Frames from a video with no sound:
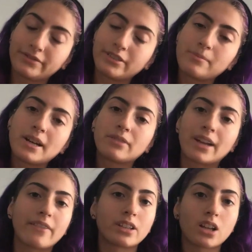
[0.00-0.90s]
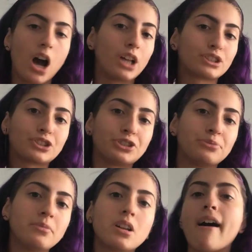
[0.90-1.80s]
for my Raven
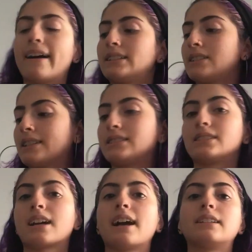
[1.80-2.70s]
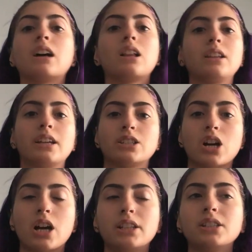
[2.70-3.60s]
costume, I decided to get a
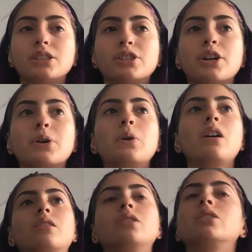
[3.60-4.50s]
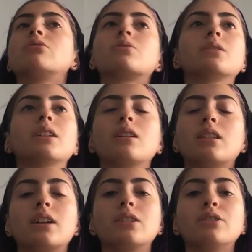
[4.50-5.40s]
leotard. So usually,
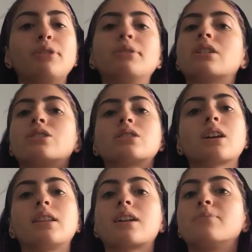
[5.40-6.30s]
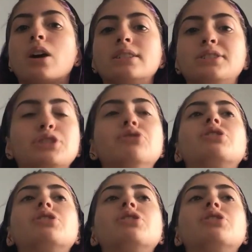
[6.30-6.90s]
like, you know, you could just get like a bodysuit.